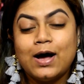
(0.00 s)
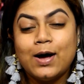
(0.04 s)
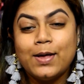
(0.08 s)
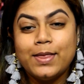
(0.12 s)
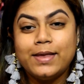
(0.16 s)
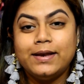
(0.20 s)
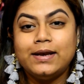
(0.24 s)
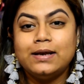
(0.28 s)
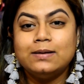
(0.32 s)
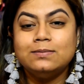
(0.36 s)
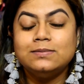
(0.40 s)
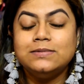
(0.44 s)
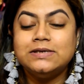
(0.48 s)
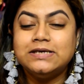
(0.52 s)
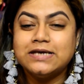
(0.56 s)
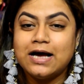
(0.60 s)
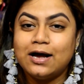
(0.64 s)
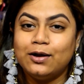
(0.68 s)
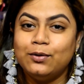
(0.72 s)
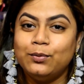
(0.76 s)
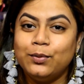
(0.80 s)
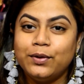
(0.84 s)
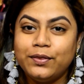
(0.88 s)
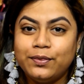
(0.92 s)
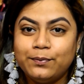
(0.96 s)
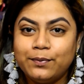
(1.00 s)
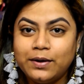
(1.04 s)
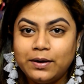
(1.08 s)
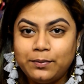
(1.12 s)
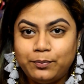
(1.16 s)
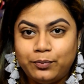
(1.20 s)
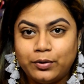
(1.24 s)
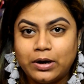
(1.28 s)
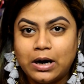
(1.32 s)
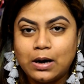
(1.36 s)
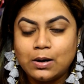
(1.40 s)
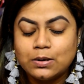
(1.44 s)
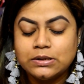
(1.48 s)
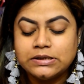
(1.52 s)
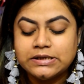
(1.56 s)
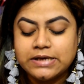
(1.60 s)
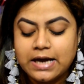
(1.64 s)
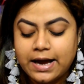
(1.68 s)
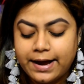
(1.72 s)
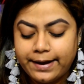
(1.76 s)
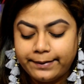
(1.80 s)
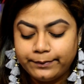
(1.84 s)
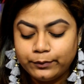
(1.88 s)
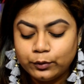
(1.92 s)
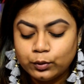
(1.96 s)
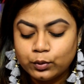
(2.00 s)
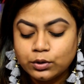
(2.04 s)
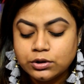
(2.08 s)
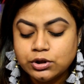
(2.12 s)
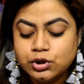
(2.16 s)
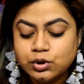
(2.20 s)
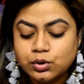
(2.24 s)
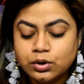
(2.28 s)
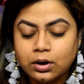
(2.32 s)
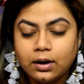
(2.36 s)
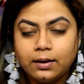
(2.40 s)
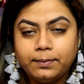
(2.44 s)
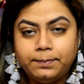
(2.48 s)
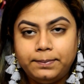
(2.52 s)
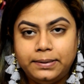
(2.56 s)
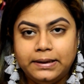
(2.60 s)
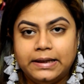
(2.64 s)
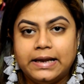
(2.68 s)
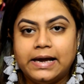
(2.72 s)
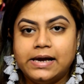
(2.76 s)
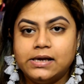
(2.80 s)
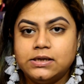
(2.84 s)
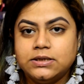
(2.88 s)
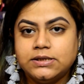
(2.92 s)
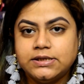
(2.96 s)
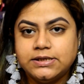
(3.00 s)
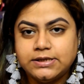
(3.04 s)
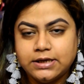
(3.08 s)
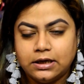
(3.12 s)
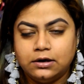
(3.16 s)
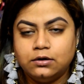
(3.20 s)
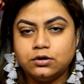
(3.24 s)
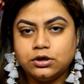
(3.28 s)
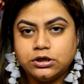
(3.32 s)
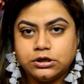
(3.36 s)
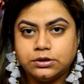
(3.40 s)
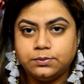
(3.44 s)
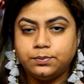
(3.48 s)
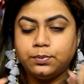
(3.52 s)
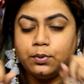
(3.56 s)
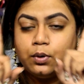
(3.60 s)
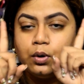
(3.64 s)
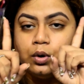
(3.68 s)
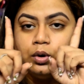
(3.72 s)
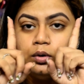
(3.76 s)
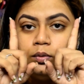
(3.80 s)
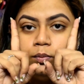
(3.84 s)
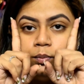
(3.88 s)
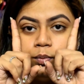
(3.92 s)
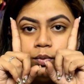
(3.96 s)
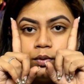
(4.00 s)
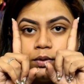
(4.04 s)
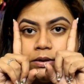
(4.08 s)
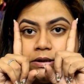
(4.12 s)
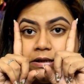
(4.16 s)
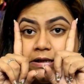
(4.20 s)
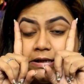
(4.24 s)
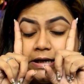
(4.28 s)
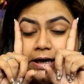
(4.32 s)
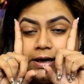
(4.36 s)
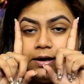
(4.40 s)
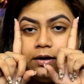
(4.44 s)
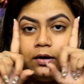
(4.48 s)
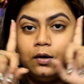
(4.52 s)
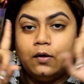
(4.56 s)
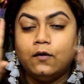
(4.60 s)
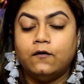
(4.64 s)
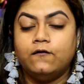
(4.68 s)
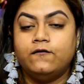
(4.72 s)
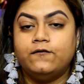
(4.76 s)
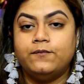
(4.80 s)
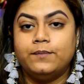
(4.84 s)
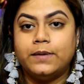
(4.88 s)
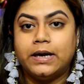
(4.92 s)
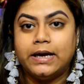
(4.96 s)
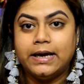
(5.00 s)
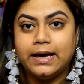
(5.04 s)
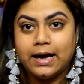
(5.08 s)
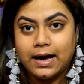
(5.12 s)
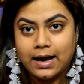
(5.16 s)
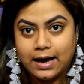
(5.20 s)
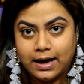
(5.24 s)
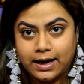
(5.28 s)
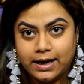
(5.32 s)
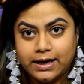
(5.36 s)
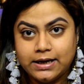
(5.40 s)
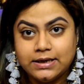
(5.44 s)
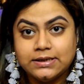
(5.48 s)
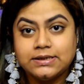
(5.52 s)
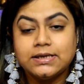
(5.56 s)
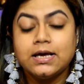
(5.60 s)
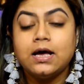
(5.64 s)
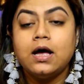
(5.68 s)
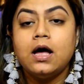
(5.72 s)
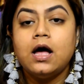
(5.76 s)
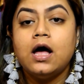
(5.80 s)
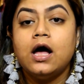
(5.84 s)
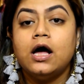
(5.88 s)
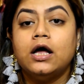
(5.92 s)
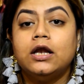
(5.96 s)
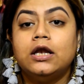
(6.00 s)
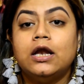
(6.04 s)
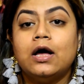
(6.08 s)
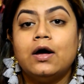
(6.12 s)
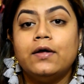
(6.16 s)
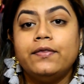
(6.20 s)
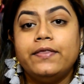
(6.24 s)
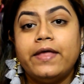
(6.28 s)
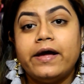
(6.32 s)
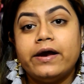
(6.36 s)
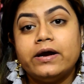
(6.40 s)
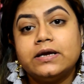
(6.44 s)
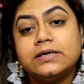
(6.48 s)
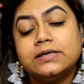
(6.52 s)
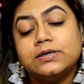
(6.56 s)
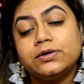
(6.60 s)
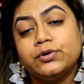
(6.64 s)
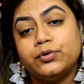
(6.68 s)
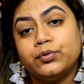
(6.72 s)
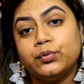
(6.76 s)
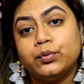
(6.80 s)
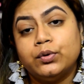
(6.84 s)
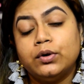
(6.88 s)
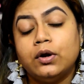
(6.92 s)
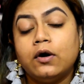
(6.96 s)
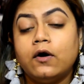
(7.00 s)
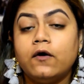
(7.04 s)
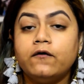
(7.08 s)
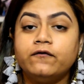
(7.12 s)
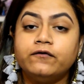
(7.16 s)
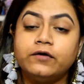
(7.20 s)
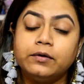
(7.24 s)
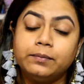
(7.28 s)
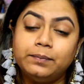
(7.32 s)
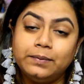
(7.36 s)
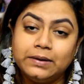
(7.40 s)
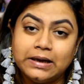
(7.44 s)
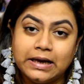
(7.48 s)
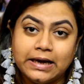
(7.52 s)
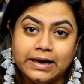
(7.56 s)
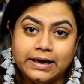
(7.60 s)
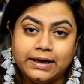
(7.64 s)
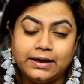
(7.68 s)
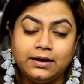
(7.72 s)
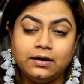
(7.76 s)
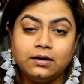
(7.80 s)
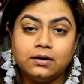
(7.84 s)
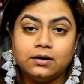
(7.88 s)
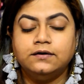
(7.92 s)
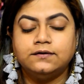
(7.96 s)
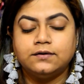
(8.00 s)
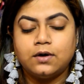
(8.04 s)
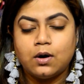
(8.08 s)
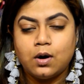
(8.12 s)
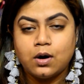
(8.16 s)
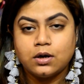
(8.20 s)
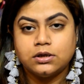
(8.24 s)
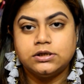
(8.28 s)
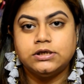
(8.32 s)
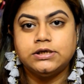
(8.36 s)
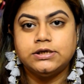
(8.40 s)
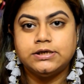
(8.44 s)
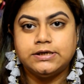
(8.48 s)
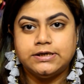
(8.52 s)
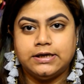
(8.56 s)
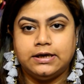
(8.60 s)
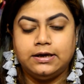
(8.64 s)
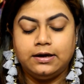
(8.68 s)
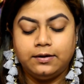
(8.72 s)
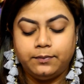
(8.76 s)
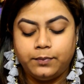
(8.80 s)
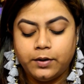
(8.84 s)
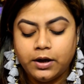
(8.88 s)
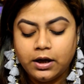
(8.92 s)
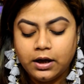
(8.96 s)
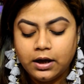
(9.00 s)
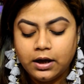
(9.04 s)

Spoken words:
that I'm done with my brows, I'm going to apply sellotape on both sides of my eyes. Now there is a rule of applying a scotch tape.